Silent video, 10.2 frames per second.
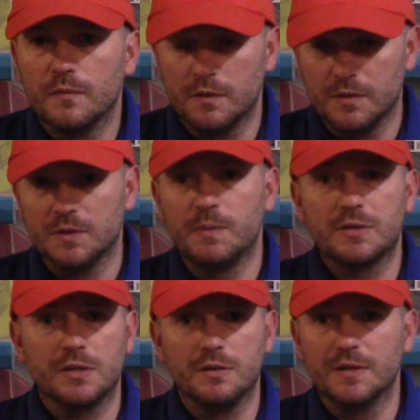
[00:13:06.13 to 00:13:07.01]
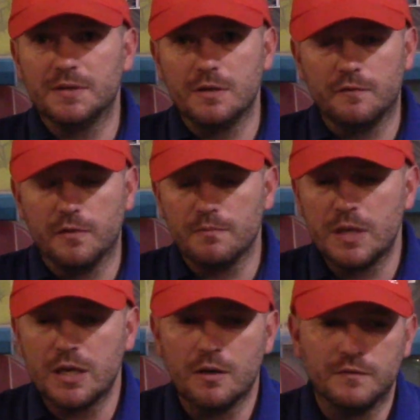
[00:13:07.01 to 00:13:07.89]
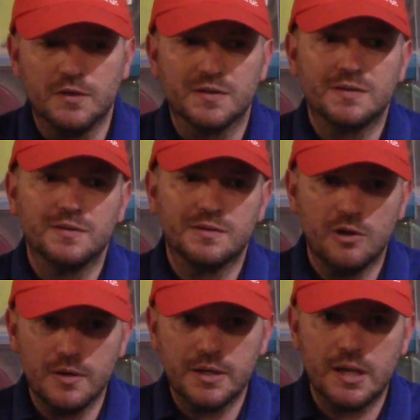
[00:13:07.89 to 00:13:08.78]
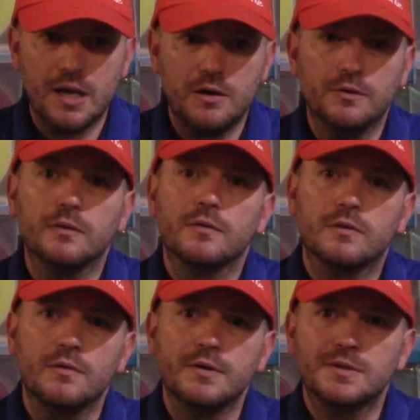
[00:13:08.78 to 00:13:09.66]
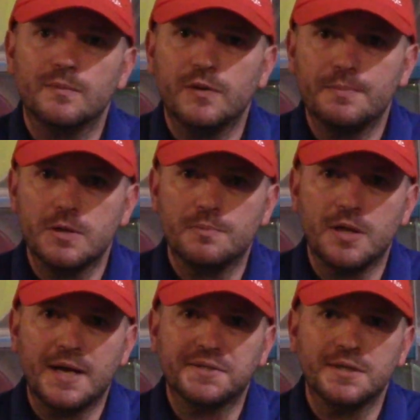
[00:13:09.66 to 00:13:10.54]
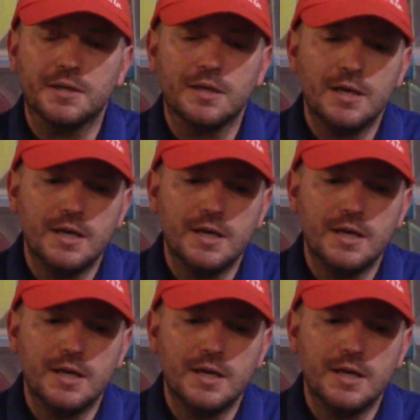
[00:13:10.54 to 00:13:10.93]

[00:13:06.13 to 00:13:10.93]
especially this year for me, of just slowing down, throwing some flippier plastic,